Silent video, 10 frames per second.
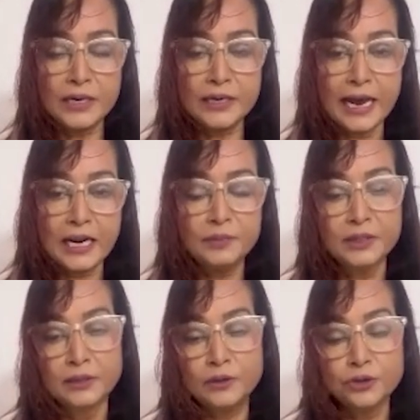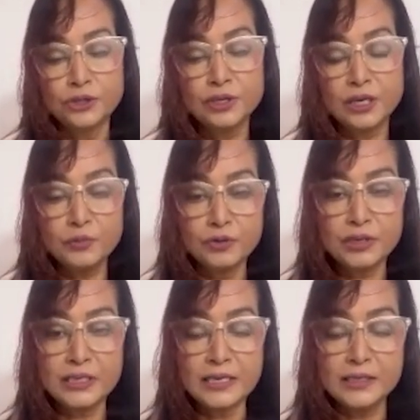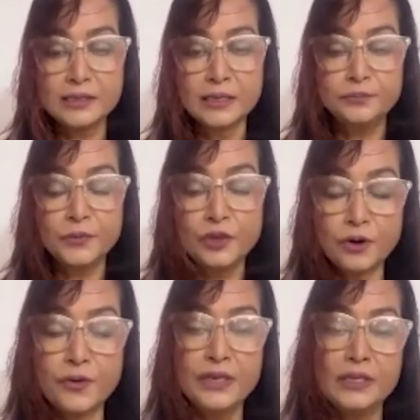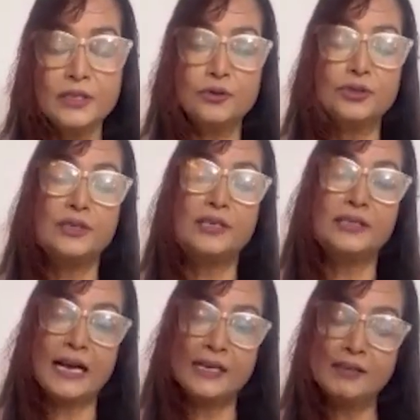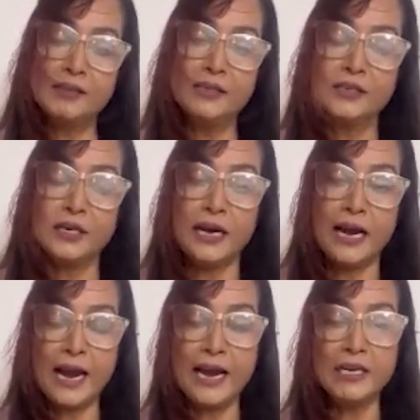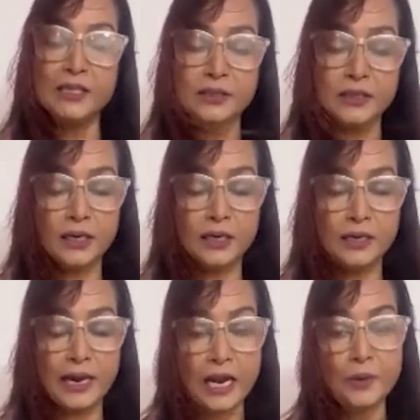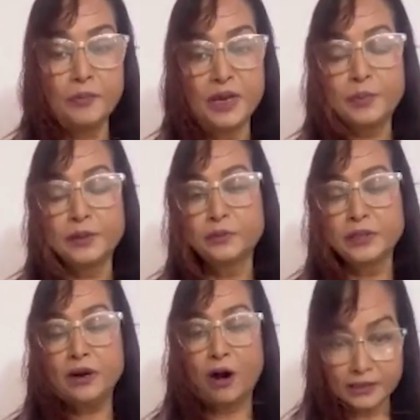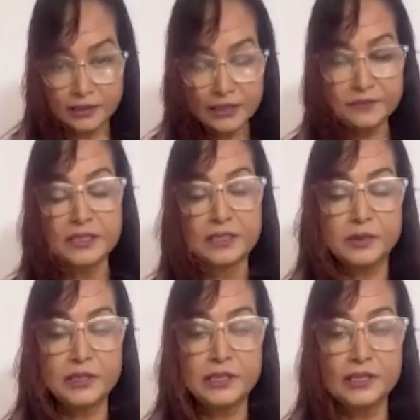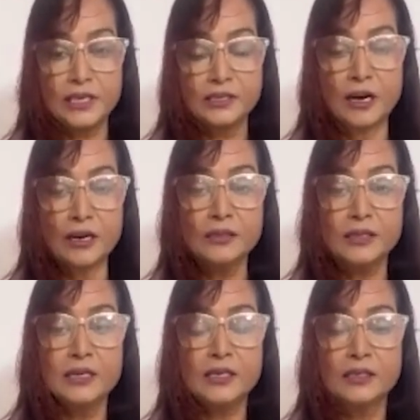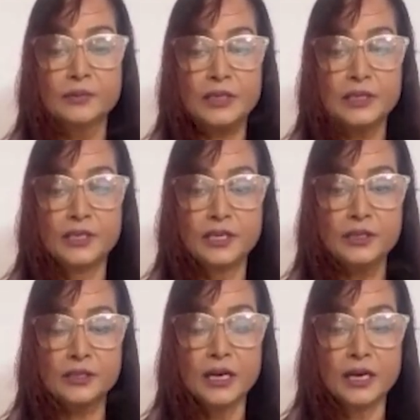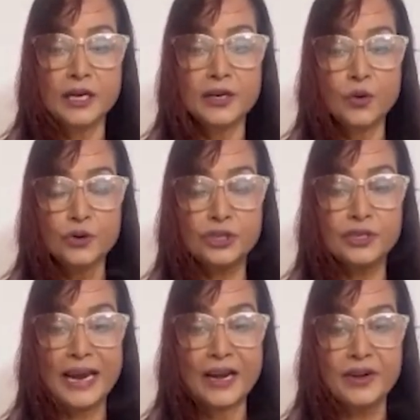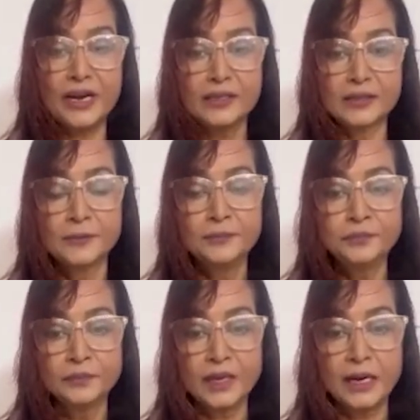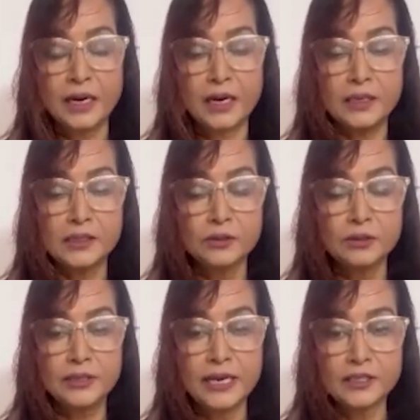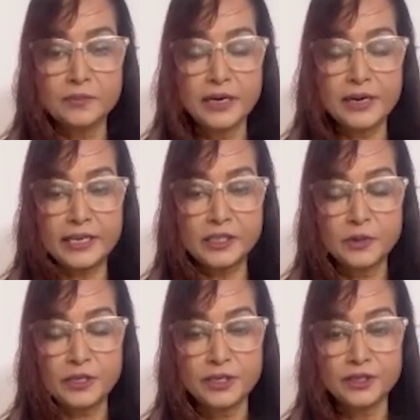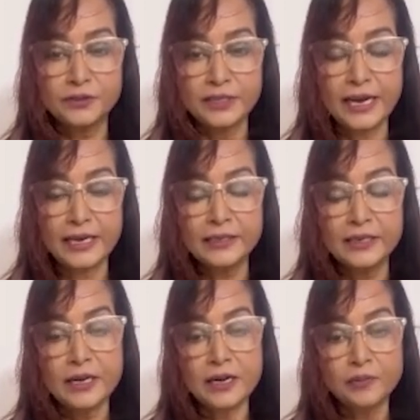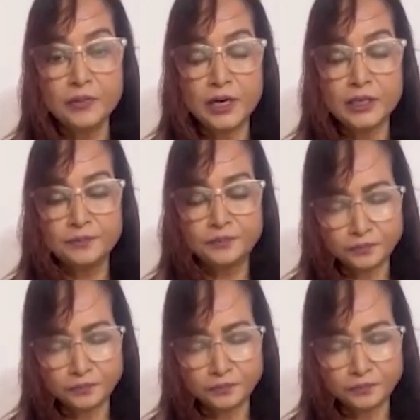and help the ocean communities during these ocean disasters and help people with cognitive disabilities, unseen disabilities in ocean areas. So that's my expertise for that. But